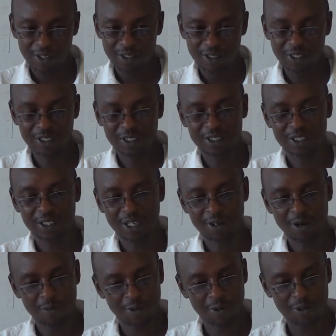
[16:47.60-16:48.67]
that is a
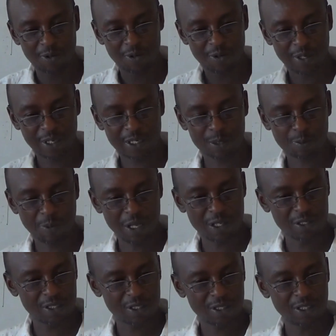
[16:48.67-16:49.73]
normal
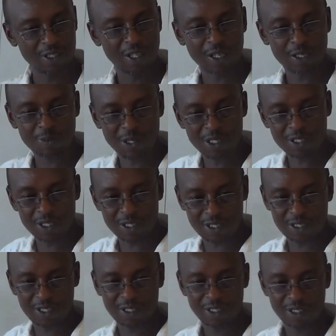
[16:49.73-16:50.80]
expense in the
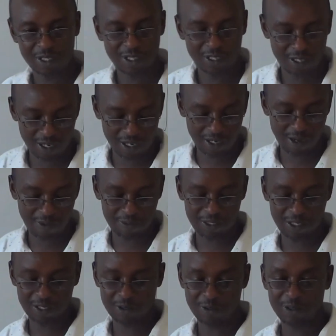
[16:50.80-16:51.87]
expenses in the income
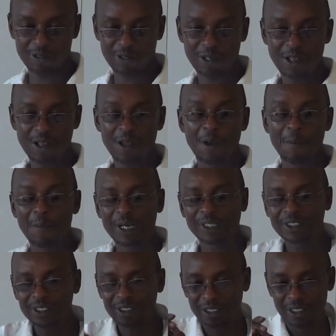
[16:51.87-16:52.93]
statement. But
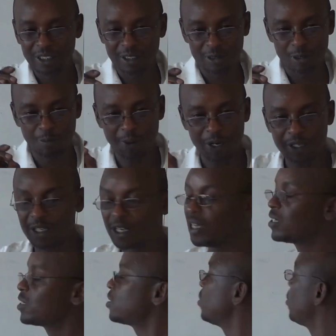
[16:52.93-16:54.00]
salaries to partners,